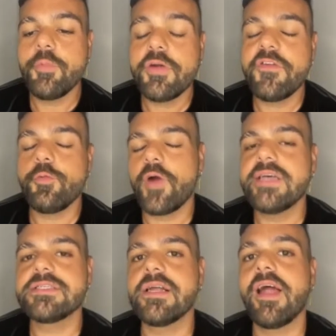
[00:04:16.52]

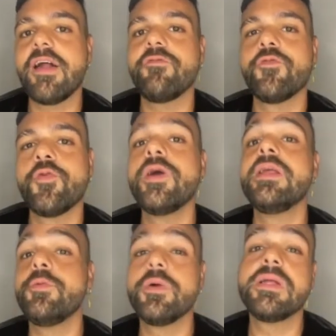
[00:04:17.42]
erased a lot of
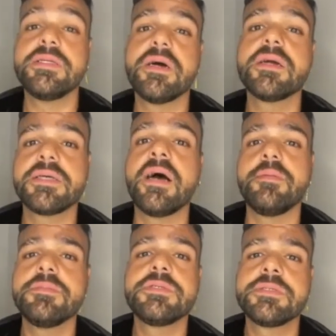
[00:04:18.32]
really, really dark
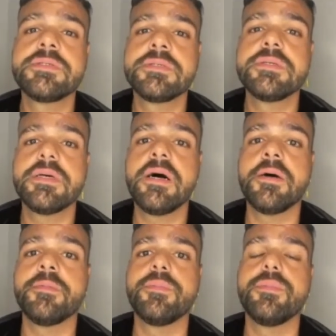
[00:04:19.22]
times
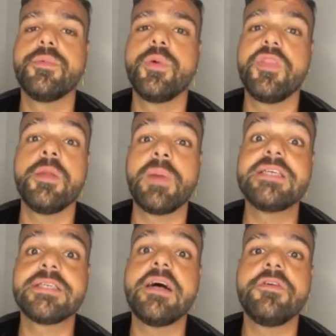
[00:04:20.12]
within
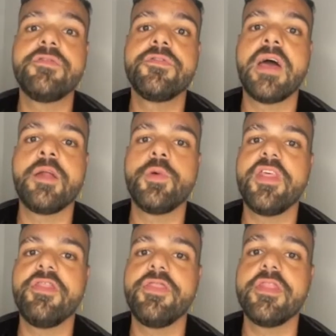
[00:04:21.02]
myself and
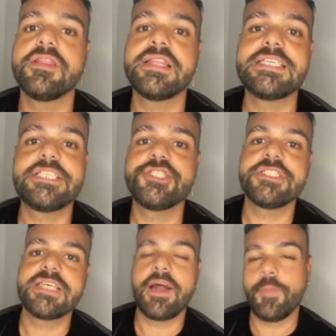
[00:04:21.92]
within
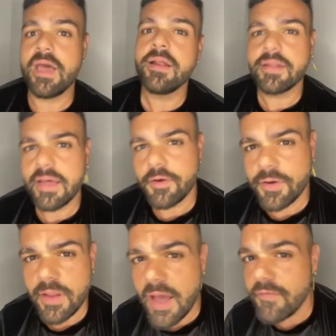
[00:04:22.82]
decisions that I made later
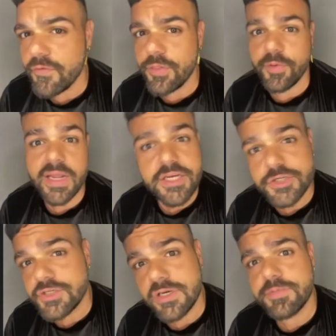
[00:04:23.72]
in life, with
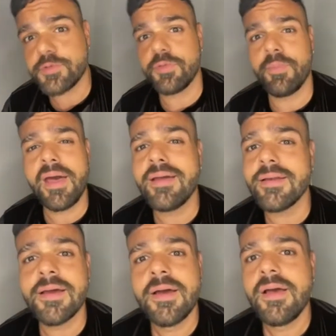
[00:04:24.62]
relationships, with
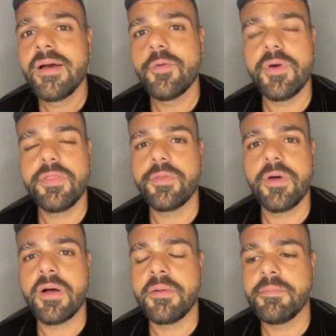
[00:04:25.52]
men, with
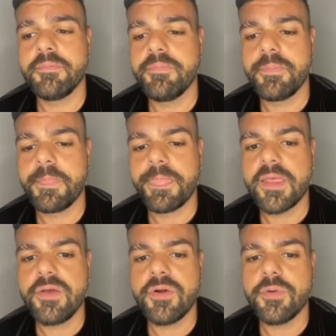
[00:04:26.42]

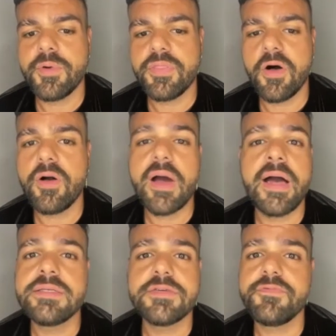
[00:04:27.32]
with all
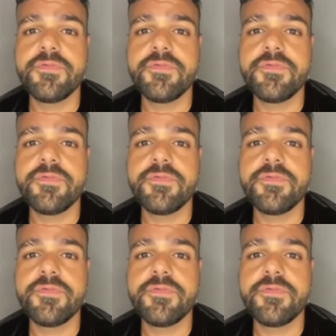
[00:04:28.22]
kinds of